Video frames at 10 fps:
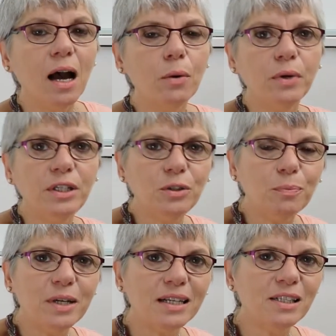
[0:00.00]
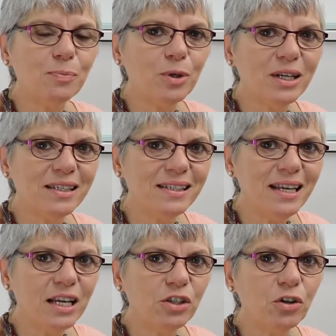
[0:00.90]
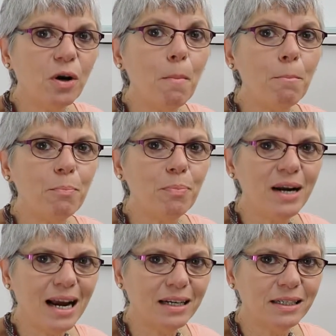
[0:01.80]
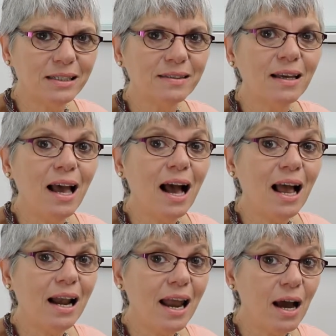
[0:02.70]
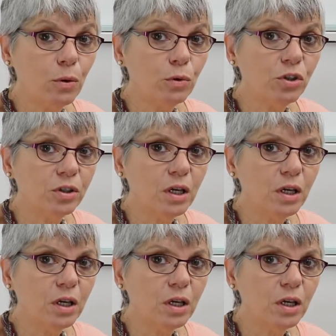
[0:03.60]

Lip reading: And when you practice pronunciation, practice aloud